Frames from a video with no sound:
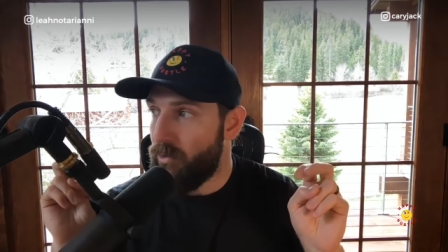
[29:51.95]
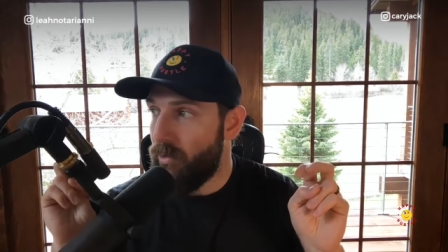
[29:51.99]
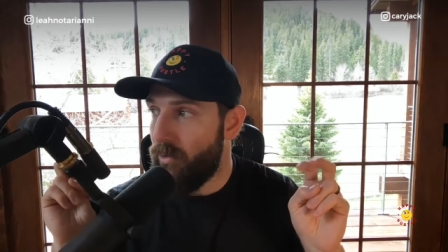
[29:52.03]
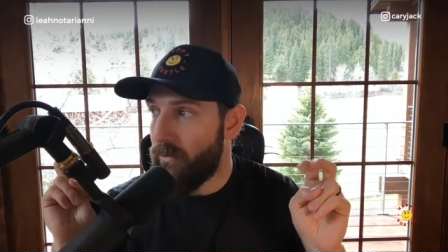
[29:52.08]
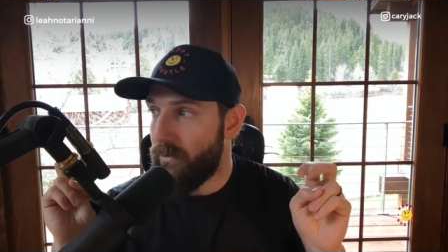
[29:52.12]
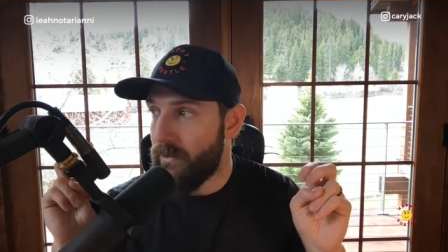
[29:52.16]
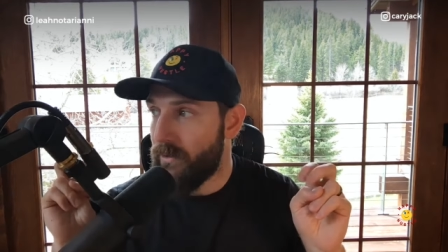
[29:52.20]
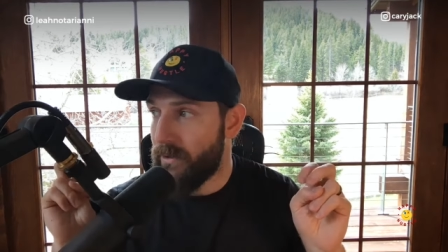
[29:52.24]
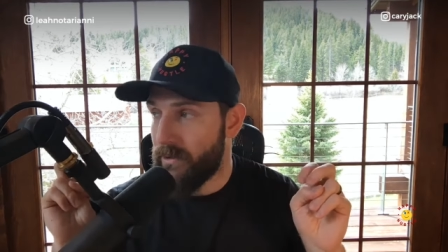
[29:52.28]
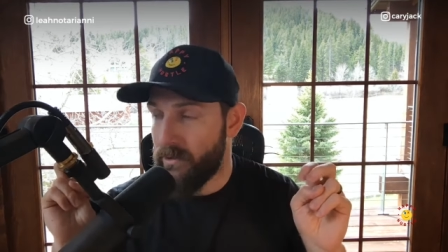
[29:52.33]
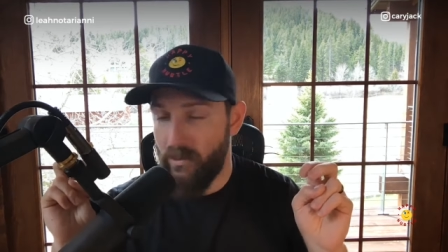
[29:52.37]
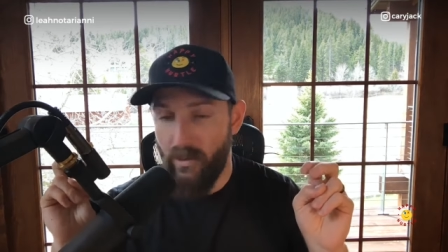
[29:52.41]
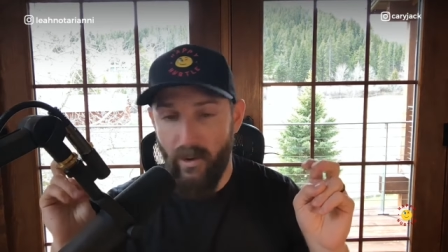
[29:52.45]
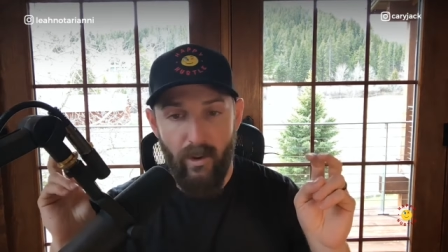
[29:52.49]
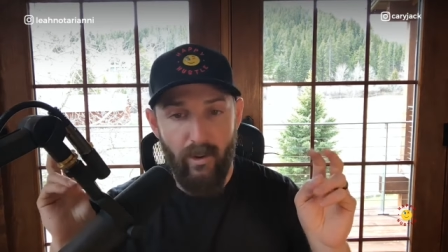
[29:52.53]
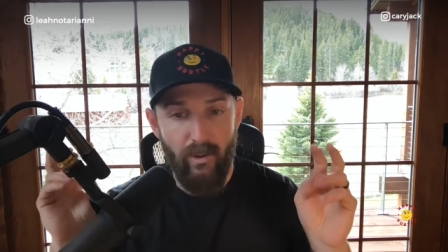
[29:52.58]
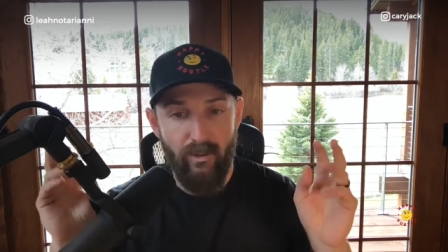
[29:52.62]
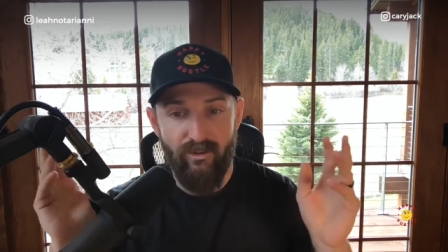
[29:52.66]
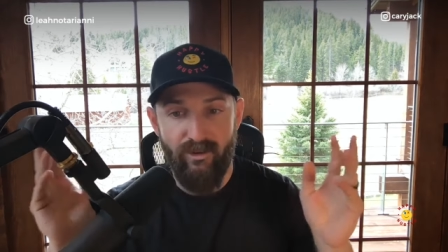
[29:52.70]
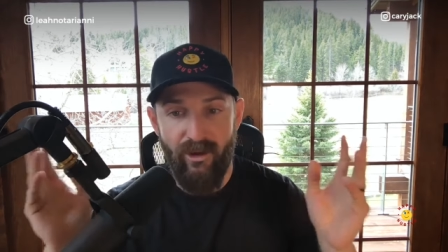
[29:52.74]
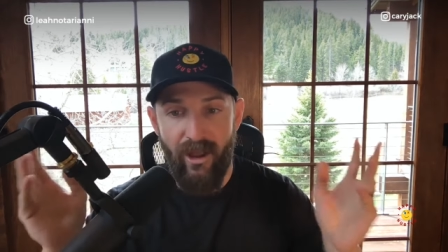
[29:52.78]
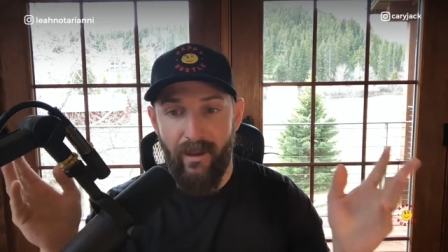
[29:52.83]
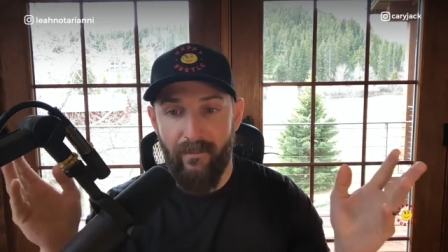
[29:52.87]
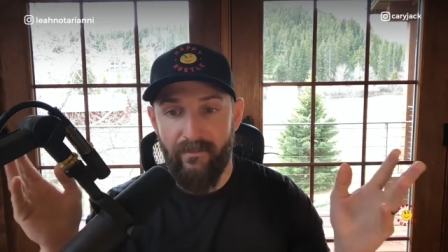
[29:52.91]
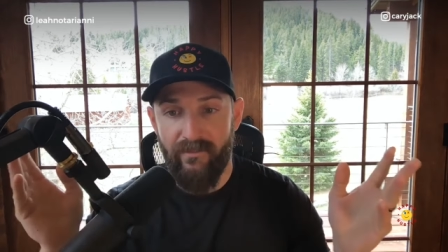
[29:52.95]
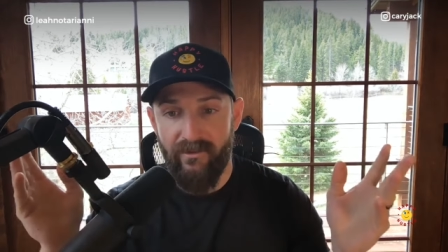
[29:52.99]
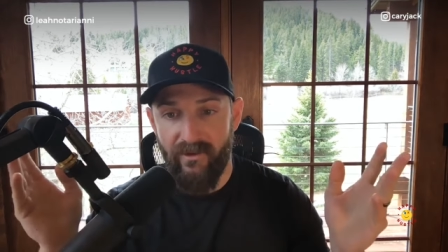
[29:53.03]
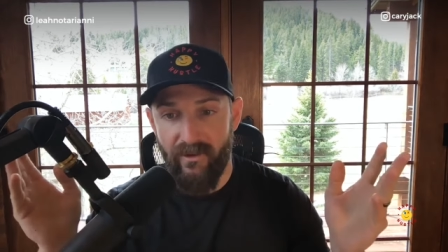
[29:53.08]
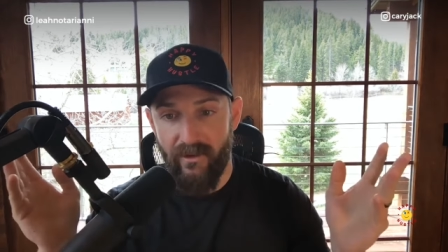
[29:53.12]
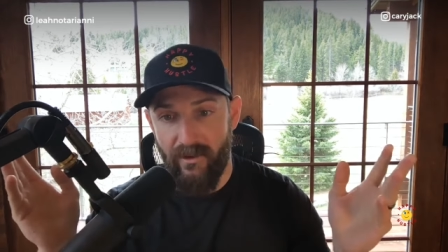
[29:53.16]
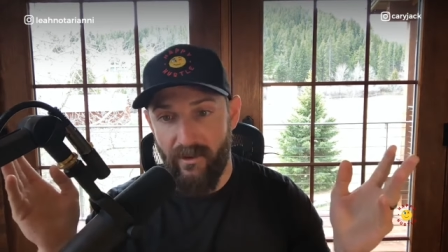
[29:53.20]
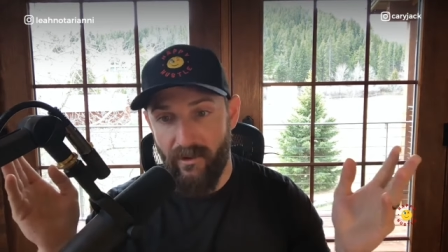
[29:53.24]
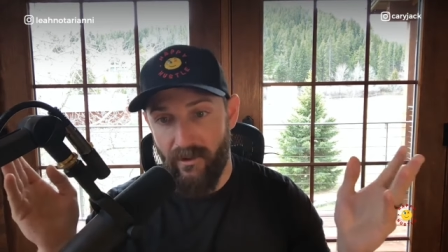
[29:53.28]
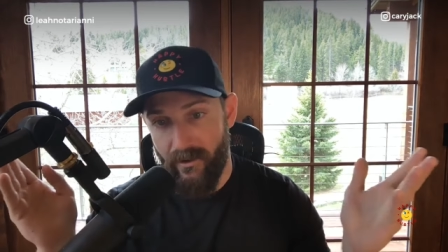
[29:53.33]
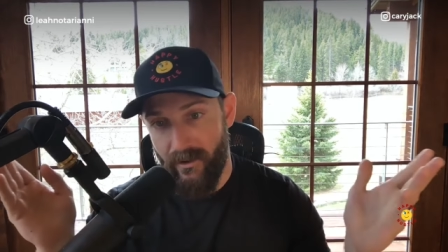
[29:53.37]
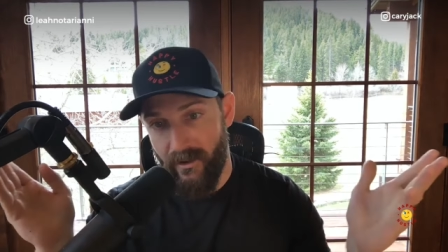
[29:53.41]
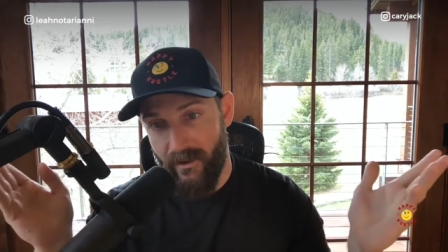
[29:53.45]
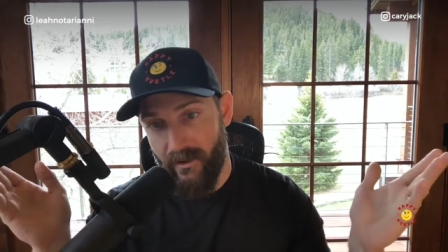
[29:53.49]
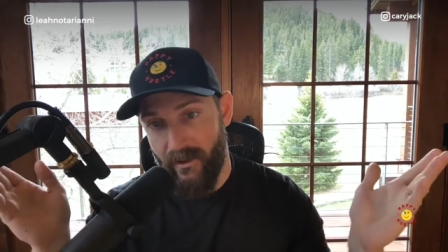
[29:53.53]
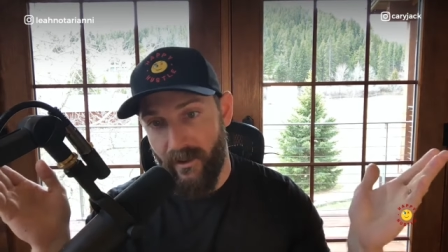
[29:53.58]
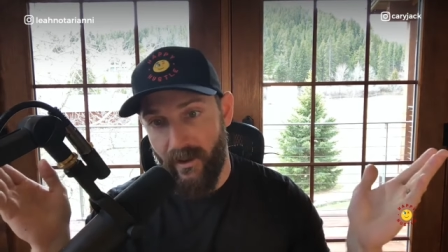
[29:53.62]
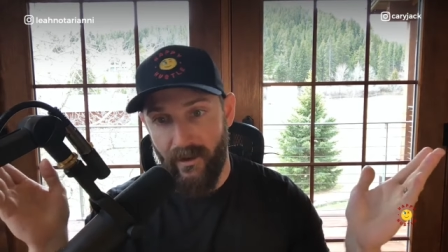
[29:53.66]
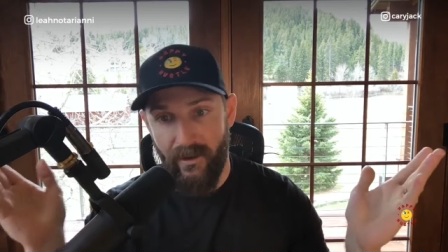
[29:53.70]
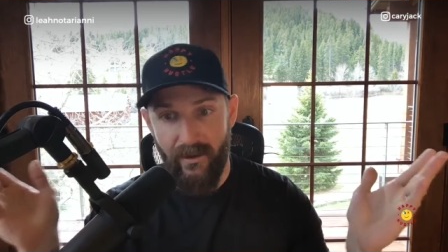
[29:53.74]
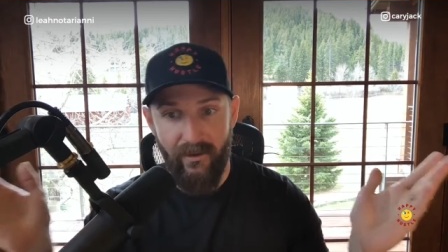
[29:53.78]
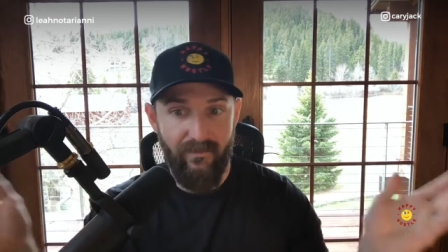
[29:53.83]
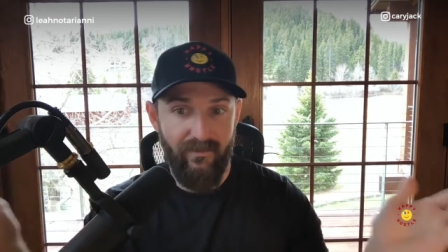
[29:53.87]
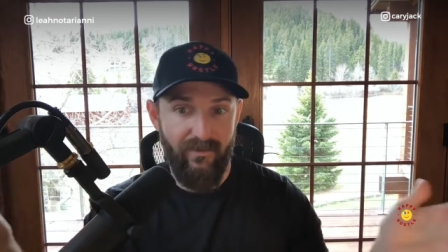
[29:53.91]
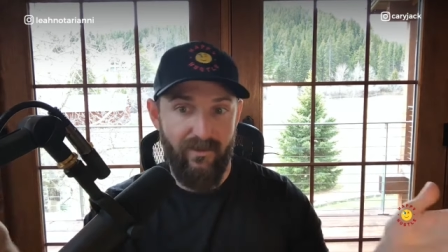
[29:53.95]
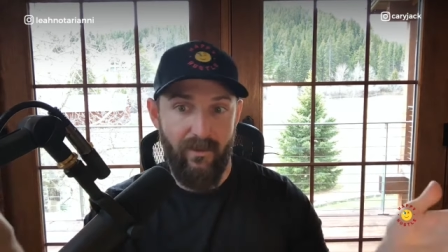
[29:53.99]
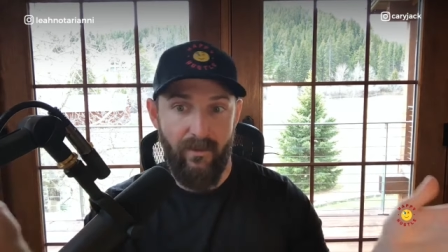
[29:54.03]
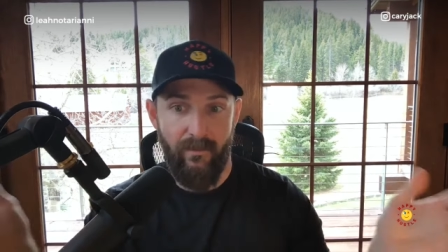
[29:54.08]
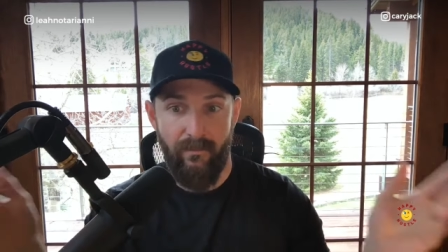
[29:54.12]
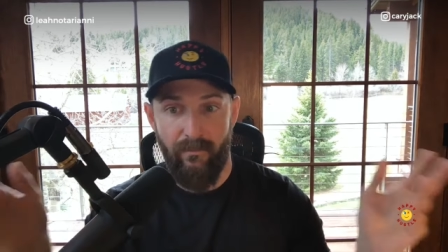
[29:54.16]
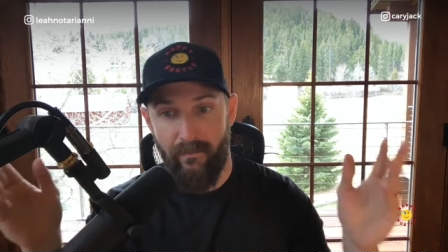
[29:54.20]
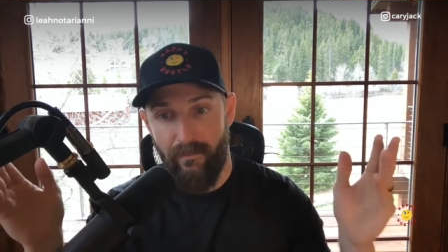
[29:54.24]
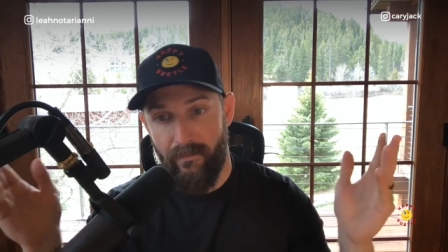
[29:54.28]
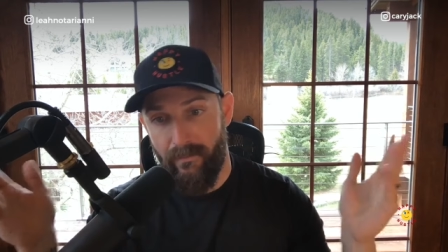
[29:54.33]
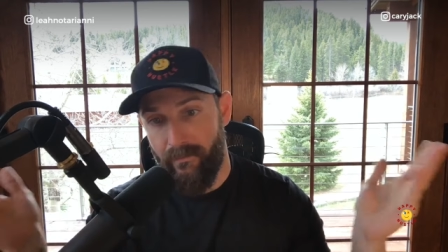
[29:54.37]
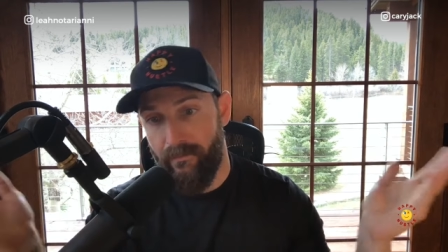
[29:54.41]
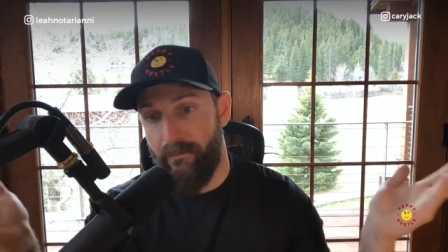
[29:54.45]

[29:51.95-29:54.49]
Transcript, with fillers: quote unquote job security that gives them